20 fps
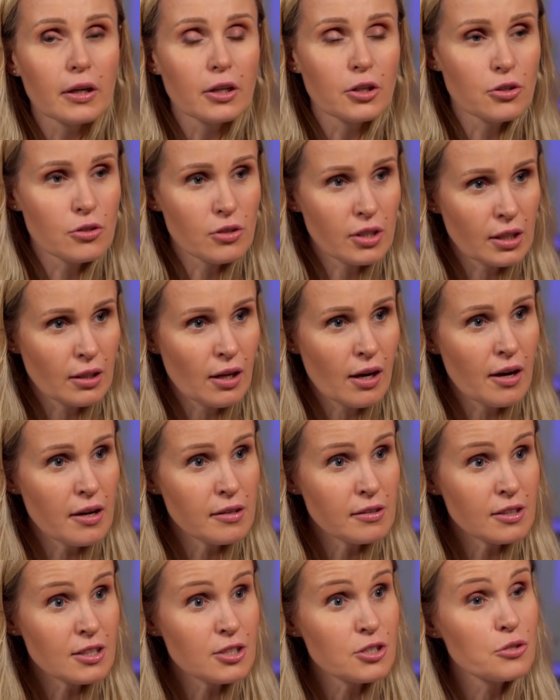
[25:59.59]
you can
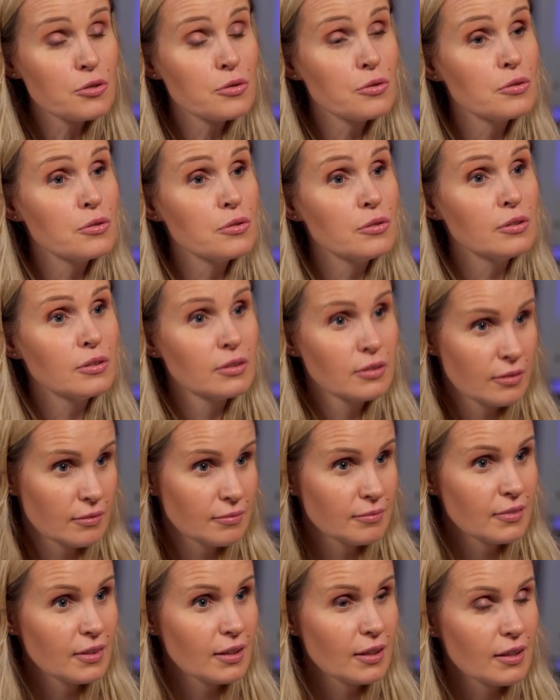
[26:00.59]
either do
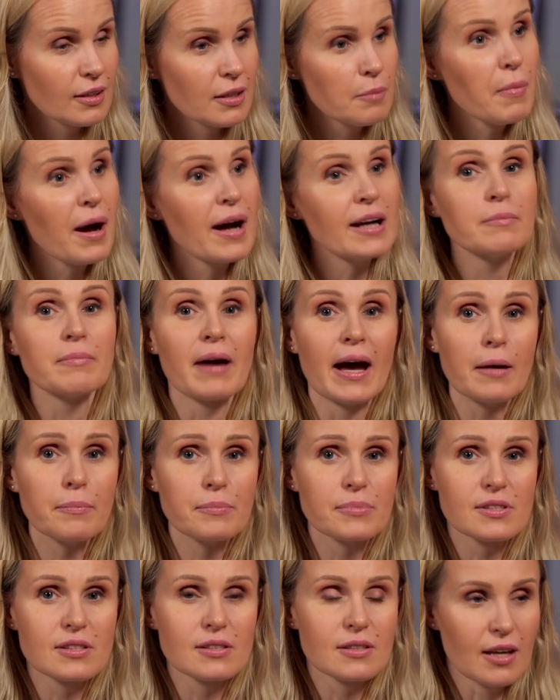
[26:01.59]
the mind
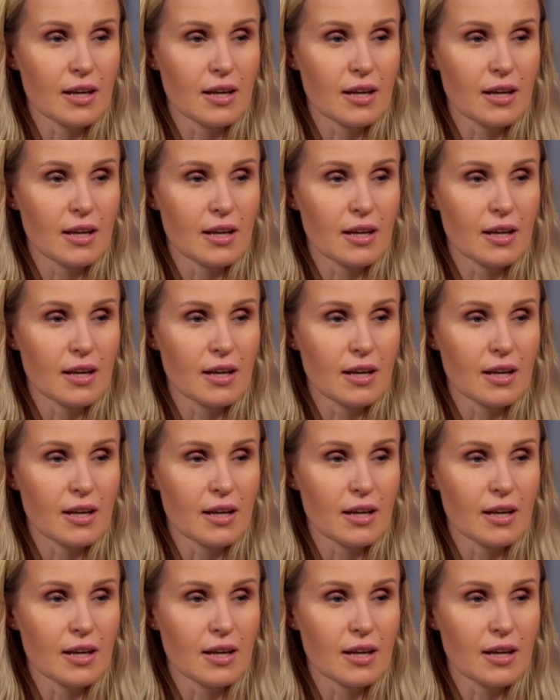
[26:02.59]
maps,